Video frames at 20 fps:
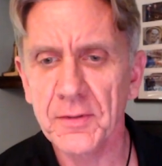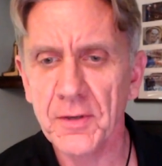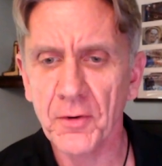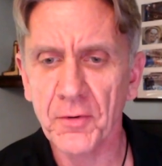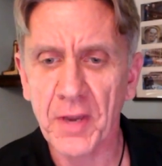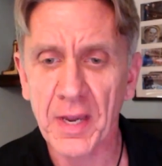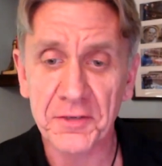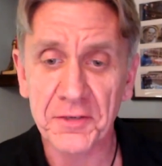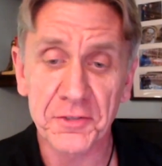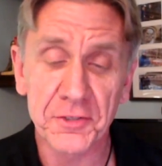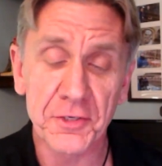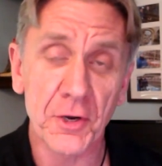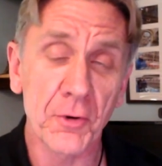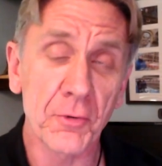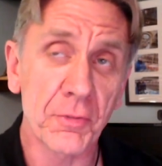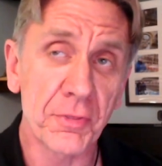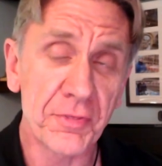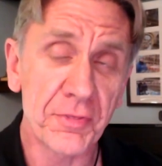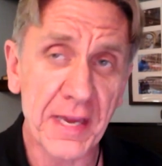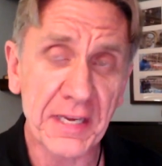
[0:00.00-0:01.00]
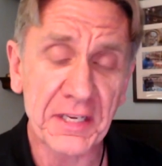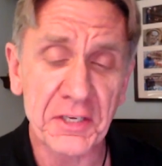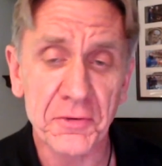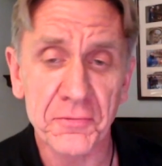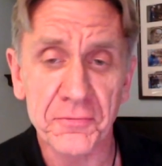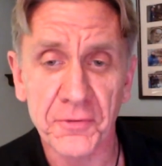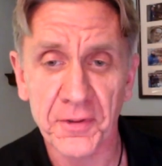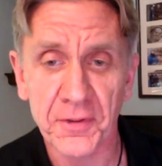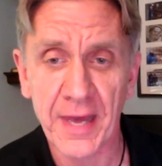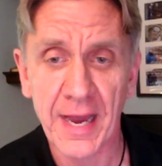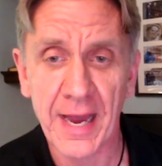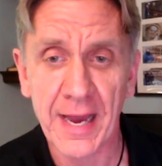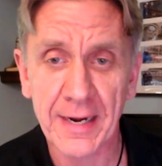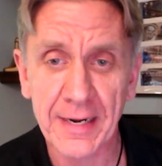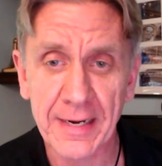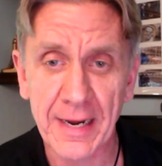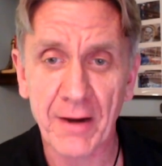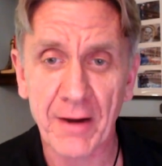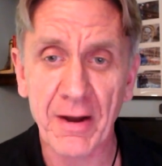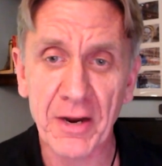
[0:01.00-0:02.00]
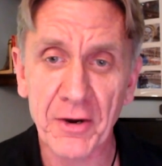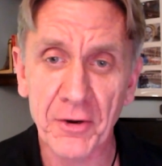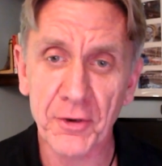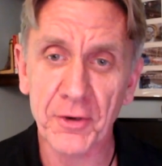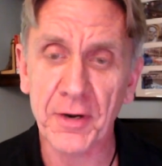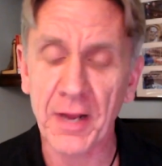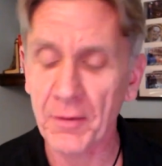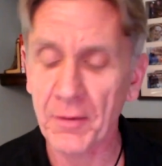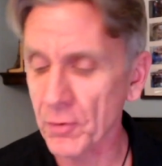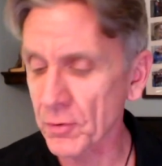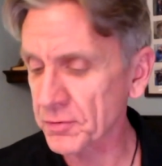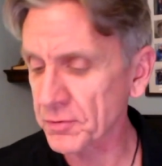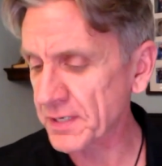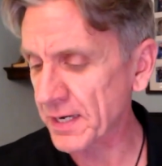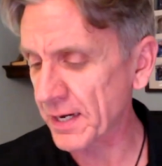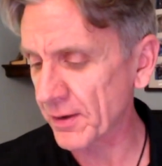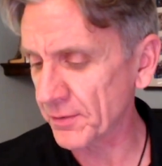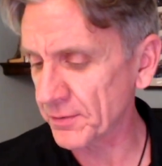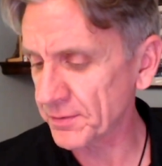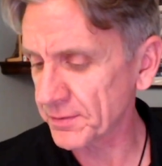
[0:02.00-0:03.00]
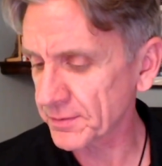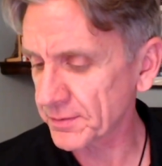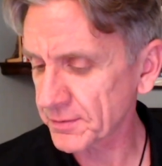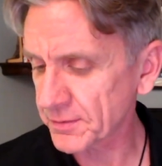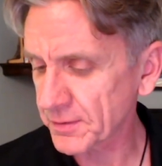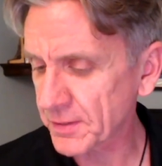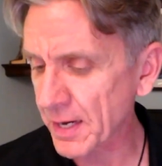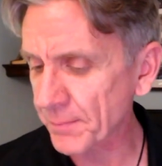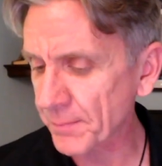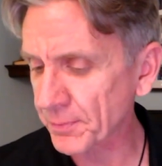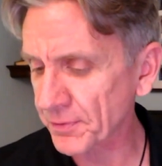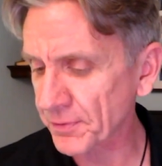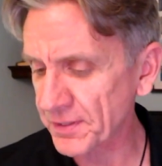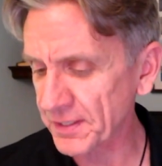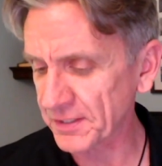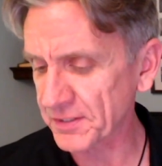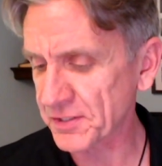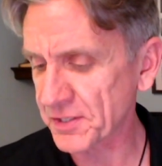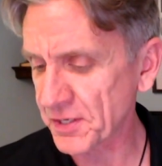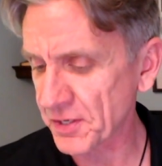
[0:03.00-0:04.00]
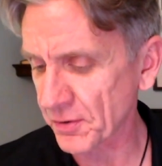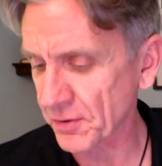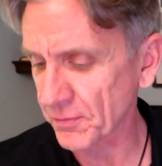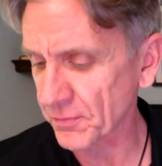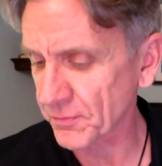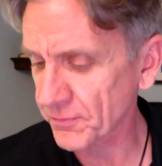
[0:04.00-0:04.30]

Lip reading: Okay, so thank you for that. Now I wrote down a couple things here.